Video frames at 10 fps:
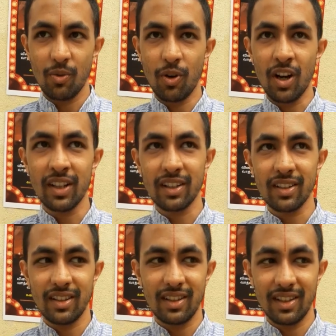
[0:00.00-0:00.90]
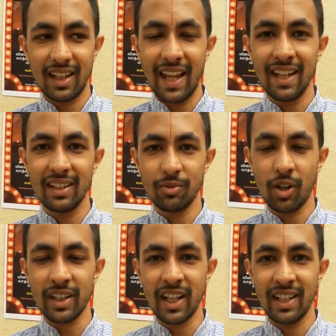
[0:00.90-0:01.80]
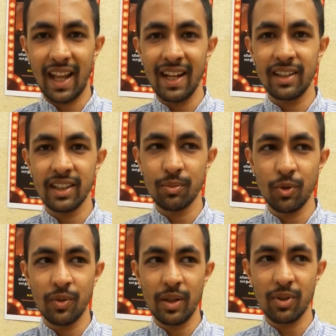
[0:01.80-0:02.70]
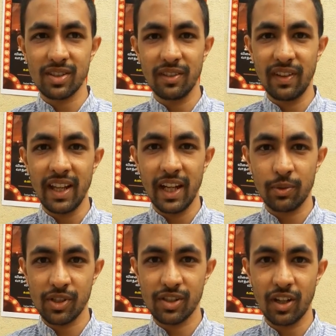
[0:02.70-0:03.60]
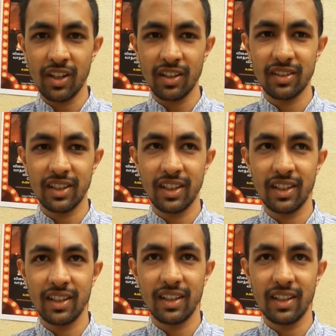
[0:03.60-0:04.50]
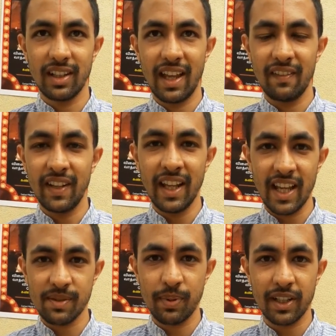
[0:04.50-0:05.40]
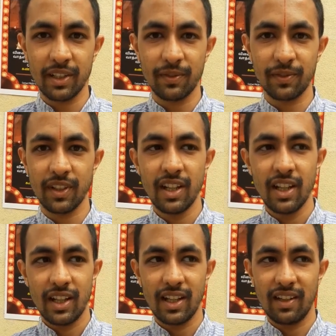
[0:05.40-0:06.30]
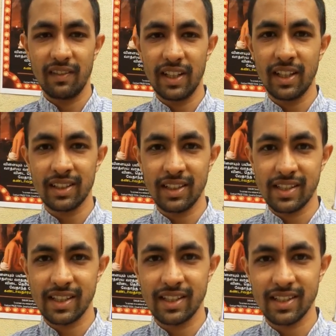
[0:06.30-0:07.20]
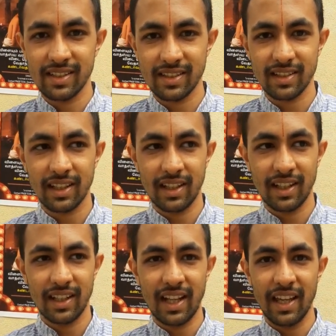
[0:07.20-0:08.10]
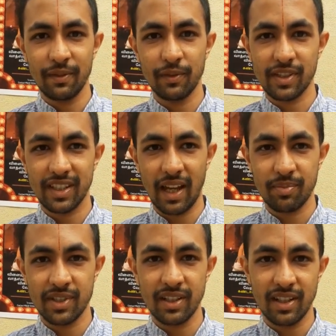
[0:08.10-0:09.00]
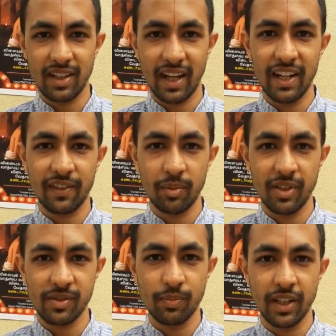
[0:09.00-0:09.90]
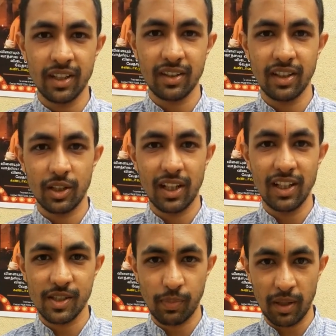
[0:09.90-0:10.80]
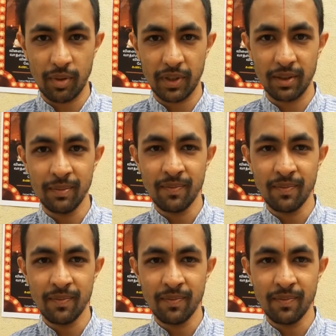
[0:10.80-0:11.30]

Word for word: What liked what I liked in the movie was the way it was shot. The every aspect of uh, Vedanta Deshikar's uh, life was captured right from his birth till his Paramapadam